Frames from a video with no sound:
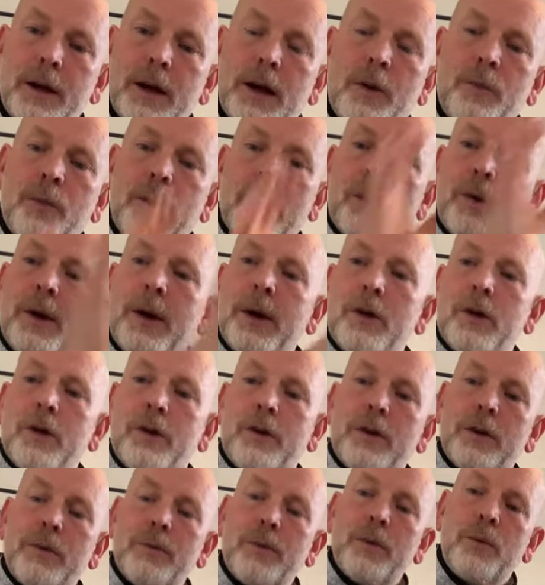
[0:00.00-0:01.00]
and we're going to
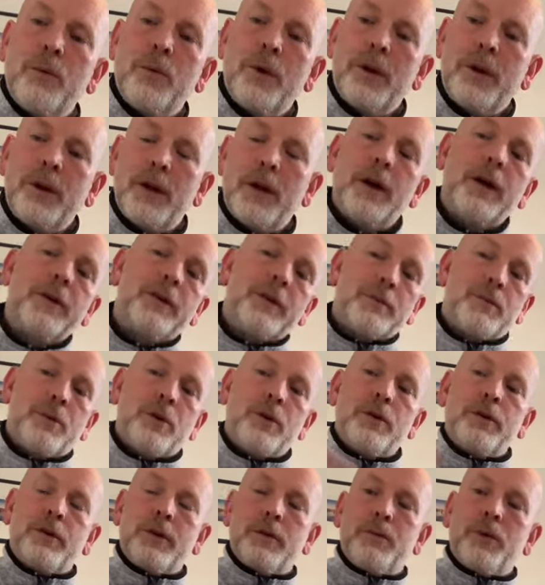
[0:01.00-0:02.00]
do something with it, as
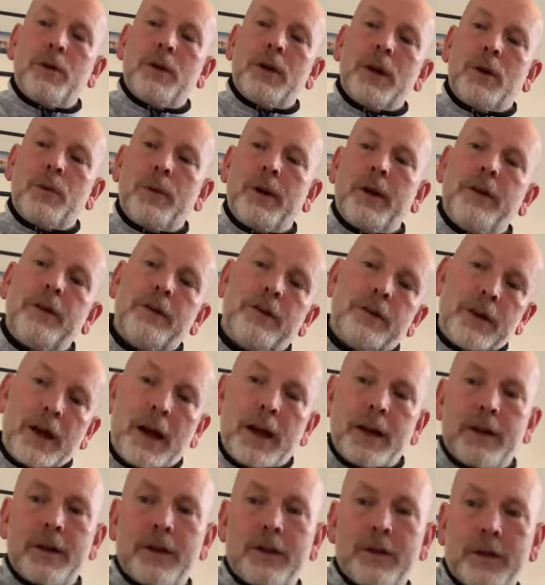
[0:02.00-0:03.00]
opposed to putting it away in
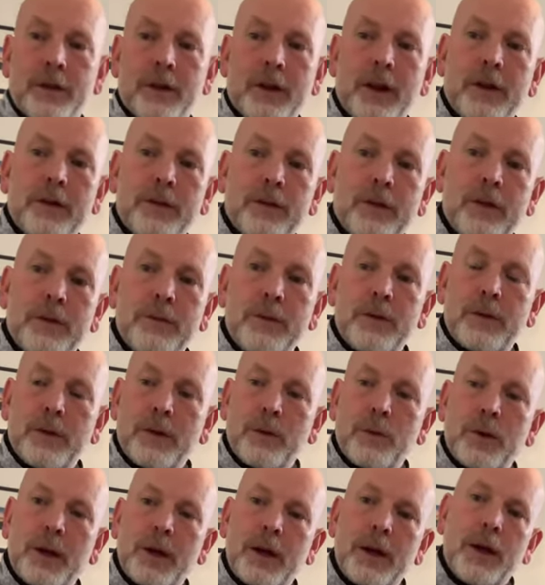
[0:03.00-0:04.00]
sadness that's Christmas
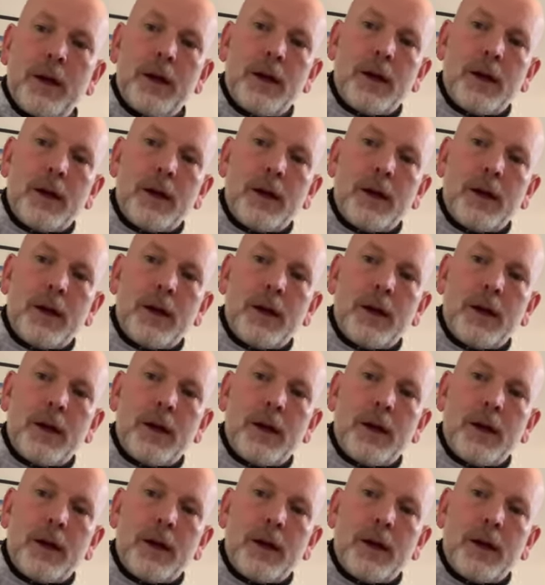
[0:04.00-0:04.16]
away.